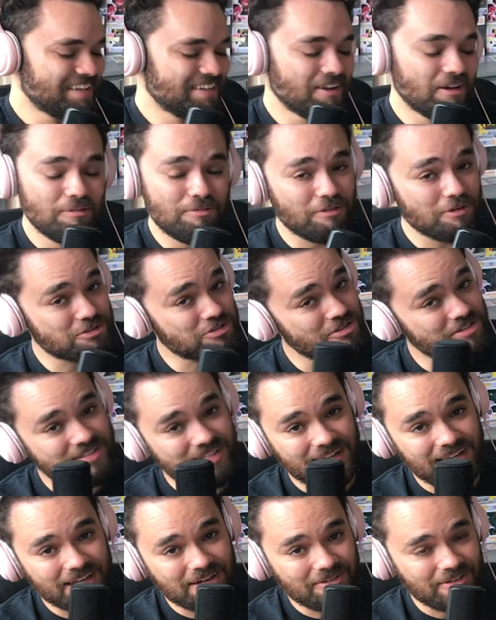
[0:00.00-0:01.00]
no fortune
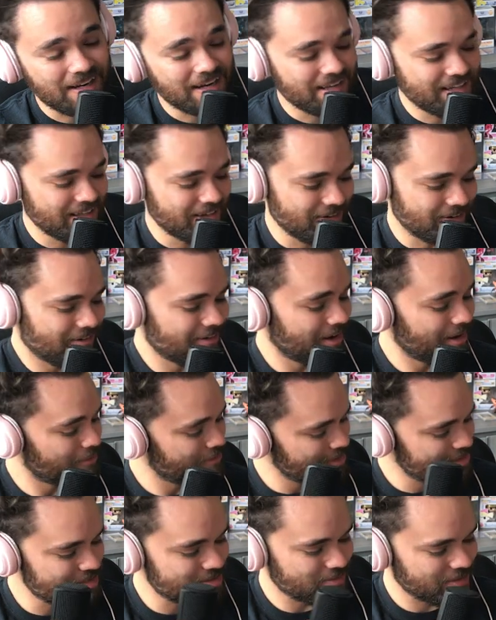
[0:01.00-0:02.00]
telling around here. All right,
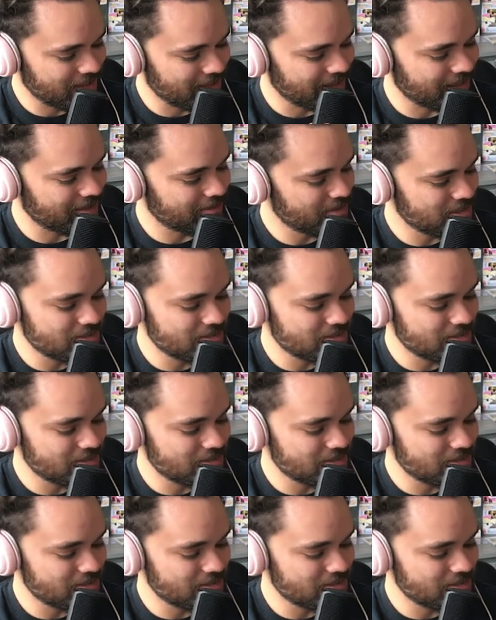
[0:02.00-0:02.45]
we just wanna